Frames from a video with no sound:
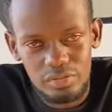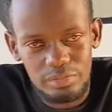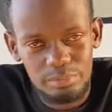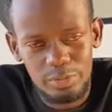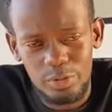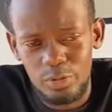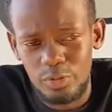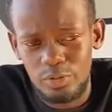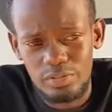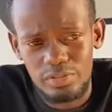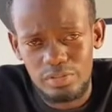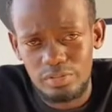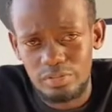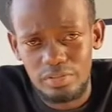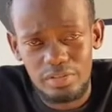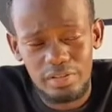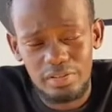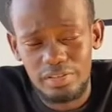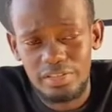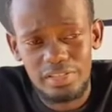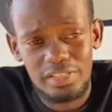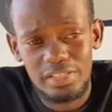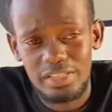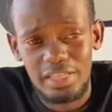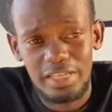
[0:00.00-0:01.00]
because
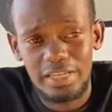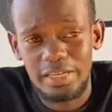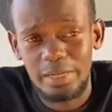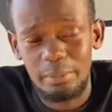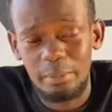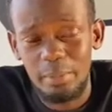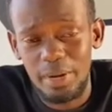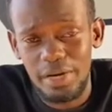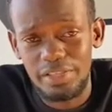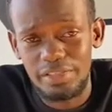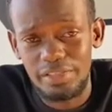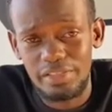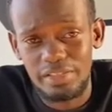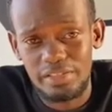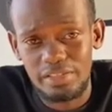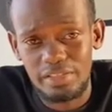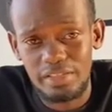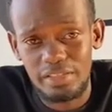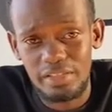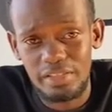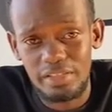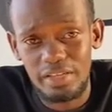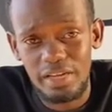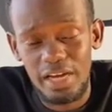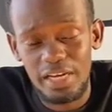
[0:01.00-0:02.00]
this is an emergency.
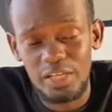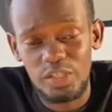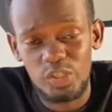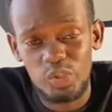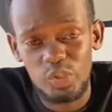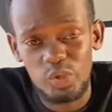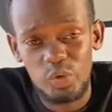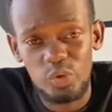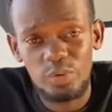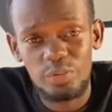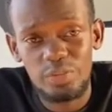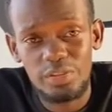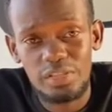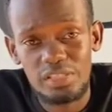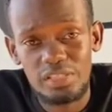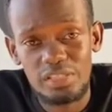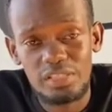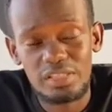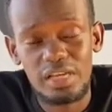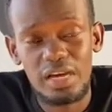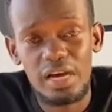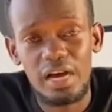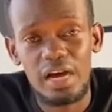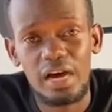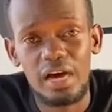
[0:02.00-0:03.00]
I saw these
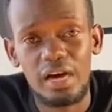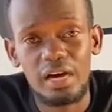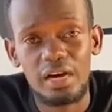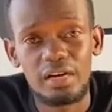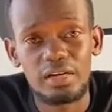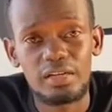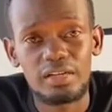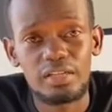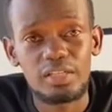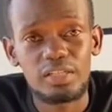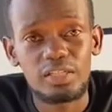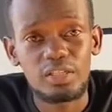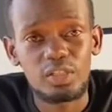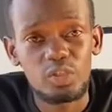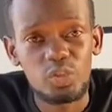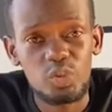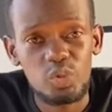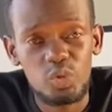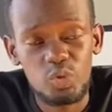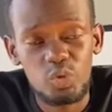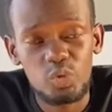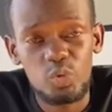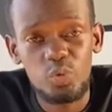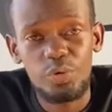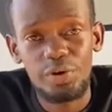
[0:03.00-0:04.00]

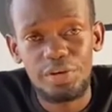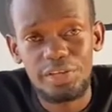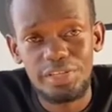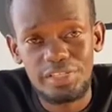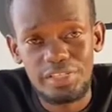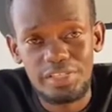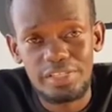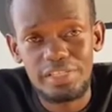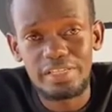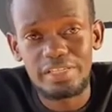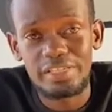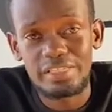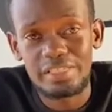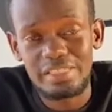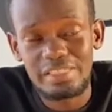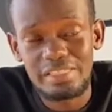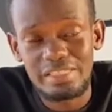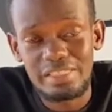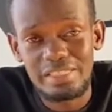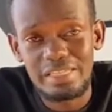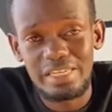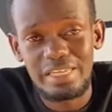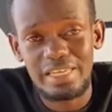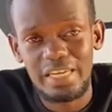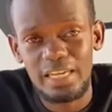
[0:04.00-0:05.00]
two incidents
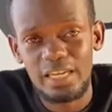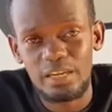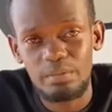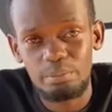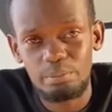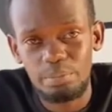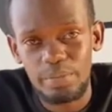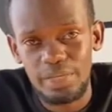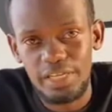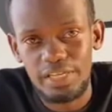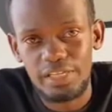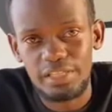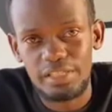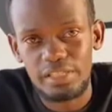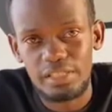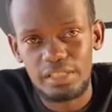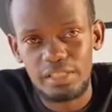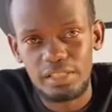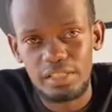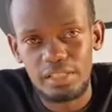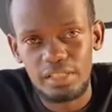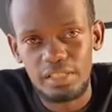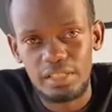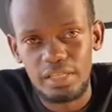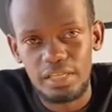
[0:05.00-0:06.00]
taking place
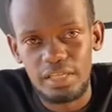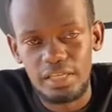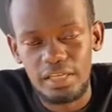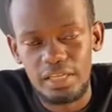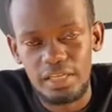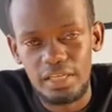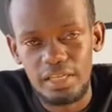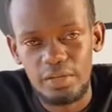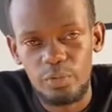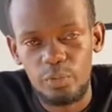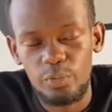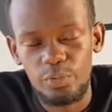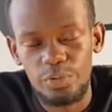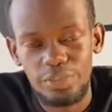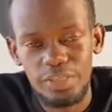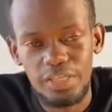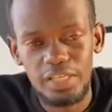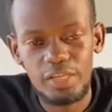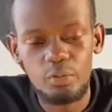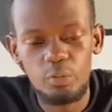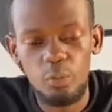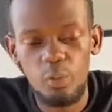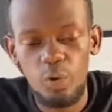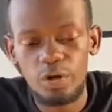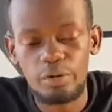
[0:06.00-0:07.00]

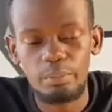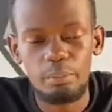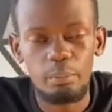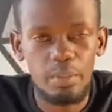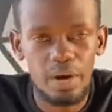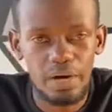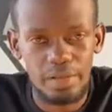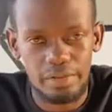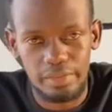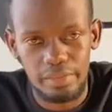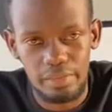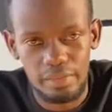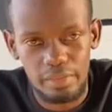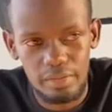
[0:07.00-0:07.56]
within 1 month.